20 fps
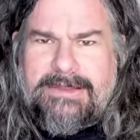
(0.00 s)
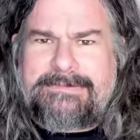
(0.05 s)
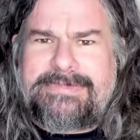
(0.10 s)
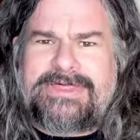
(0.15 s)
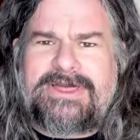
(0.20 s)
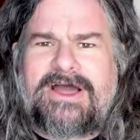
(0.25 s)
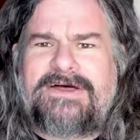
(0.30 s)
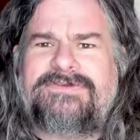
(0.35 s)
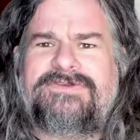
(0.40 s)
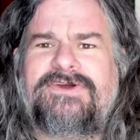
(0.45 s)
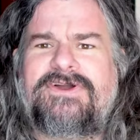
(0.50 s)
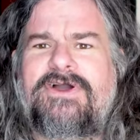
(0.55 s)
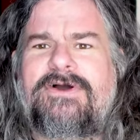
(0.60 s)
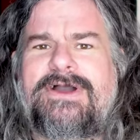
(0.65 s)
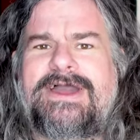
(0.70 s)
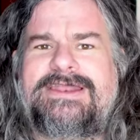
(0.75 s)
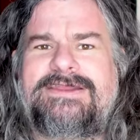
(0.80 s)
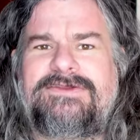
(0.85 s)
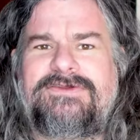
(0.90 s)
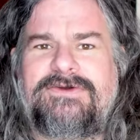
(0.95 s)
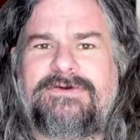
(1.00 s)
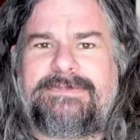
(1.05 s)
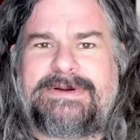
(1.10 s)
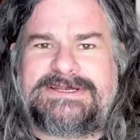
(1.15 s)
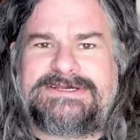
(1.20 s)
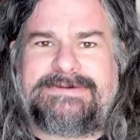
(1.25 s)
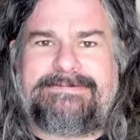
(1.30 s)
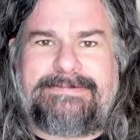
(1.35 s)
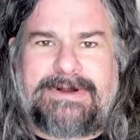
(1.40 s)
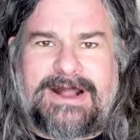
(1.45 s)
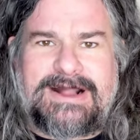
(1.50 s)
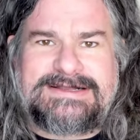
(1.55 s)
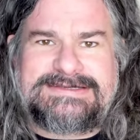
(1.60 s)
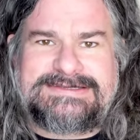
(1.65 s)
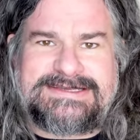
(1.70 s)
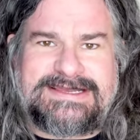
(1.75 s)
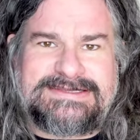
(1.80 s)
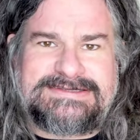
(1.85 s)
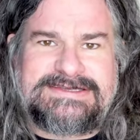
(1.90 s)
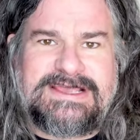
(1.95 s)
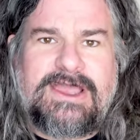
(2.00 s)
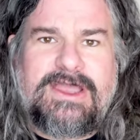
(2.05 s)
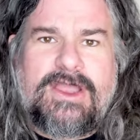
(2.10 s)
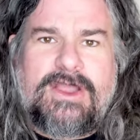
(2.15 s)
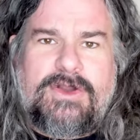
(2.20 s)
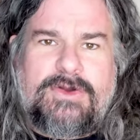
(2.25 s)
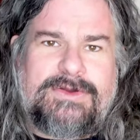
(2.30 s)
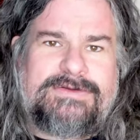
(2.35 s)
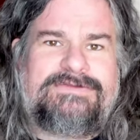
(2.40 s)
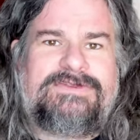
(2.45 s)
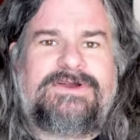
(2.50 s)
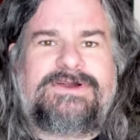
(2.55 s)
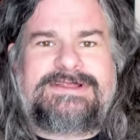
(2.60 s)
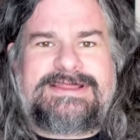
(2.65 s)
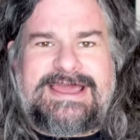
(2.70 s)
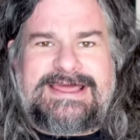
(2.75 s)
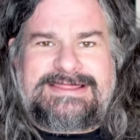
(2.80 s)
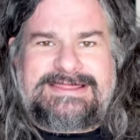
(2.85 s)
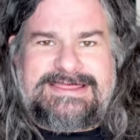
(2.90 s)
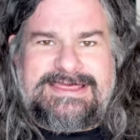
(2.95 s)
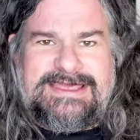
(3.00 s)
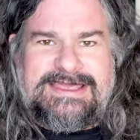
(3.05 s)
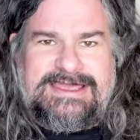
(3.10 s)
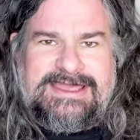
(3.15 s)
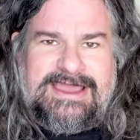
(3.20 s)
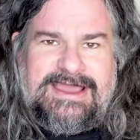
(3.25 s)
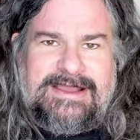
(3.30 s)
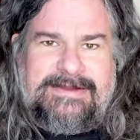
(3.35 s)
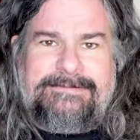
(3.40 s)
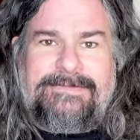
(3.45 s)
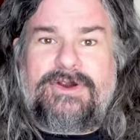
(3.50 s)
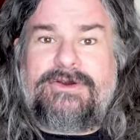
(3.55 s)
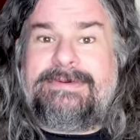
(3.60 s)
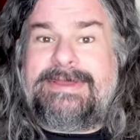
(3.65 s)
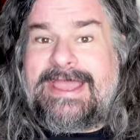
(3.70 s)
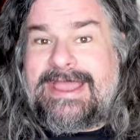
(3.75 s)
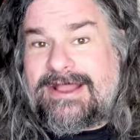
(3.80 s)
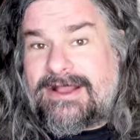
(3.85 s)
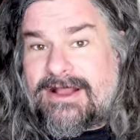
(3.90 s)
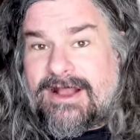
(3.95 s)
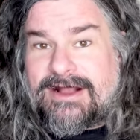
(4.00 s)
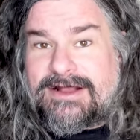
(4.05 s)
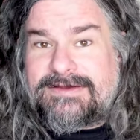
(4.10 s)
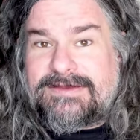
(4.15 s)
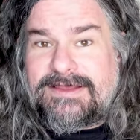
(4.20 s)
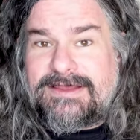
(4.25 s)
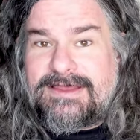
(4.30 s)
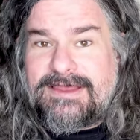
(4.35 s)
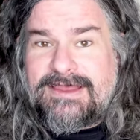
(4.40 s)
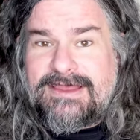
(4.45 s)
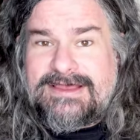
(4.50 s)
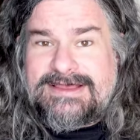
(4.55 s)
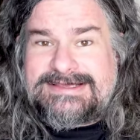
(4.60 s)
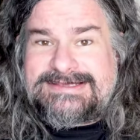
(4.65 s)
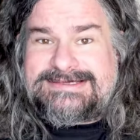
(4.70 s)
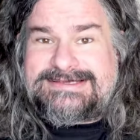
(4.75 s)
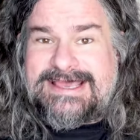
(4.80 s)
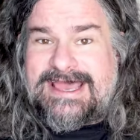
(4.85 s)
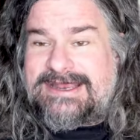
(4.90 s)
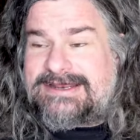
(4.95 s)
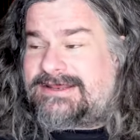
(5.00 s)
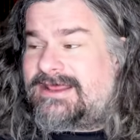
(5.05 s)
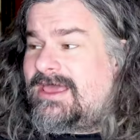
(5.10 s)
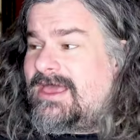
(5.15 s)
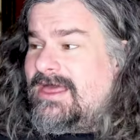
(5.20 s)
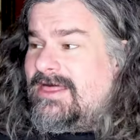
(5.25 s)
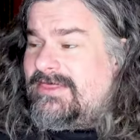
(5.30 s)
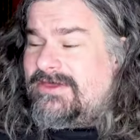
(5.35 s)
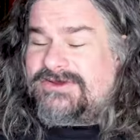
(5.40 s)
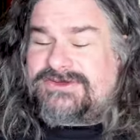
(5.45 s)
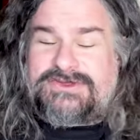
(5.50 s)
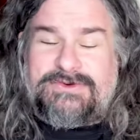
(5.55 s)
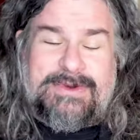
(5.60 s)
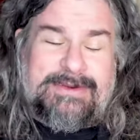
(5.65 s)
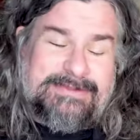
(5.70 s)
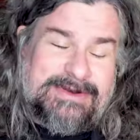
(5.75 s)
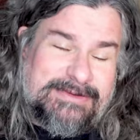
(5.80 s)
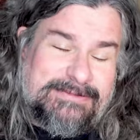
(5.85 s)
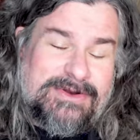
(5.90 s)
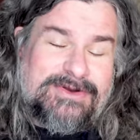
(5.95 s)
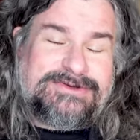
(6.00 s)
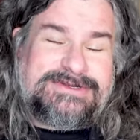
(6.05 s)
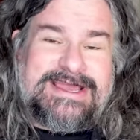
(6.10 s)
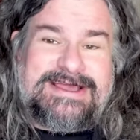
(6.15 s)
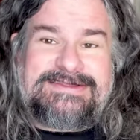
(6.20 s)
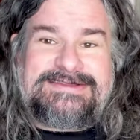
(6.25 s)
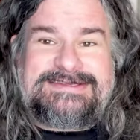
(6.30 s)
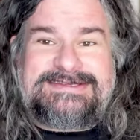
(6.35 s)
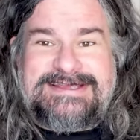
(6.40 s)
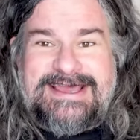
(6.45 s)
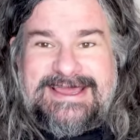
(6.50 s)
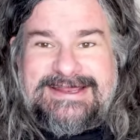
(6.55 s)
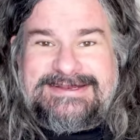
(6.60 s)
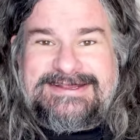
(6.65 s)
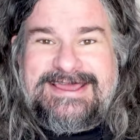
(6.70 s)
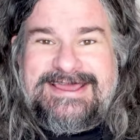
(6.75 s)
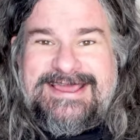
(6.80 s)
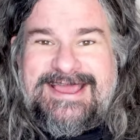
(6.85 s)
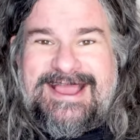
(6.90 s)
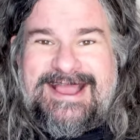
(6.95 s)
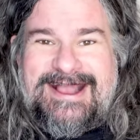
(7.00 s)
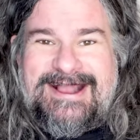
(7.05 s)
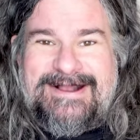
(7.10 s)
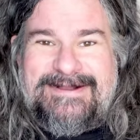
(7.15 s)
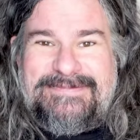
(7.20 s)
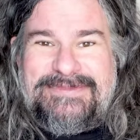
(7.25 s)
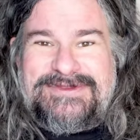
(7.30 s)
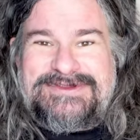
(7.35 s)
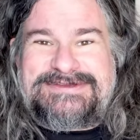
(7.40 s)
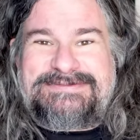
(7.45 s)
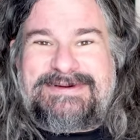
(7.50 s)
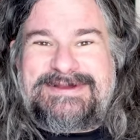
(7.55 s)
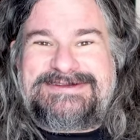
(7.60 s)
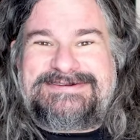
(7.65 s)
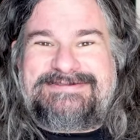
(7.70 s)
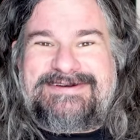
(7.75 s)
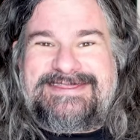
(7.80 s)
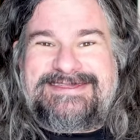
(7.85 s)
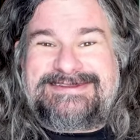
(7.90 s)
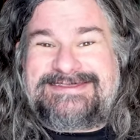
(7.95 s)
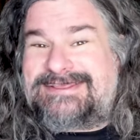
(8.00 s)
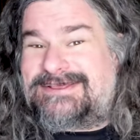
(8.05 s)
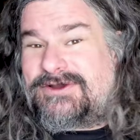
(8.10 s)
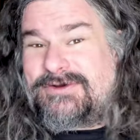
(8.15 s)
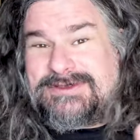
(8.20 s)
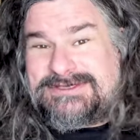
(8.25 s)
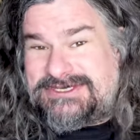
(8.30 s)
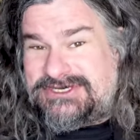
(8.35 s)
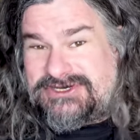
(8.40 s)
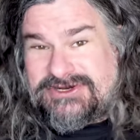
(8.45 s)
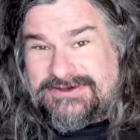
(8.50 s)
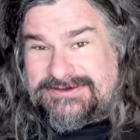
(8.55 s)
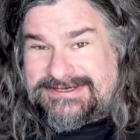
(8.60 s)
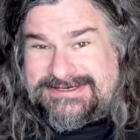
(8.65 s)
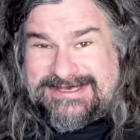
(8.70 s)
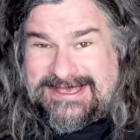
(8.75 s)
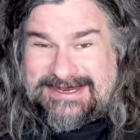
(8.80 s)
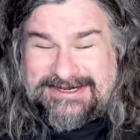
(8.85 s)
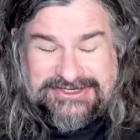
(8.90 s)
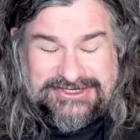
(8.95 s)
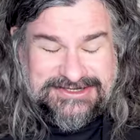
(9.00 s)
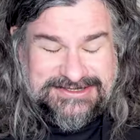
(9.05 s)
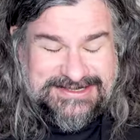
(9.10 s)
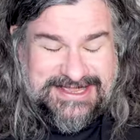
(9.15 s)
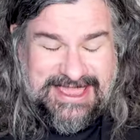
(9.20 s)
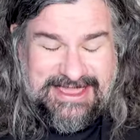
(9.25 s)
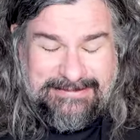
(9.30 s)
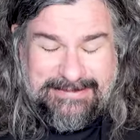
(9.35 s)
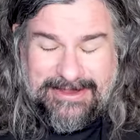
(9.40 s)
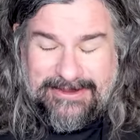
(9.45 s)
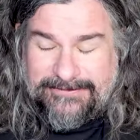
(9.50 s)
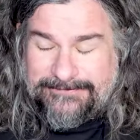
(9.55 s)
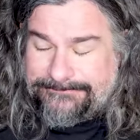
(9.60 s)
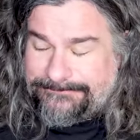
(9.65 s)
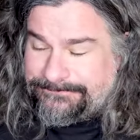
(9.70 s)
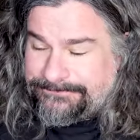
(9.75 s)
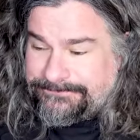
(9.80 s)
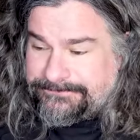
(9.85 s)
They also go ahead and do a bunch of box sets. We've looked at the Herbie Hancock set. There's the Women of Motown set. There's a bunch of others. The Quincy Jones set just came out.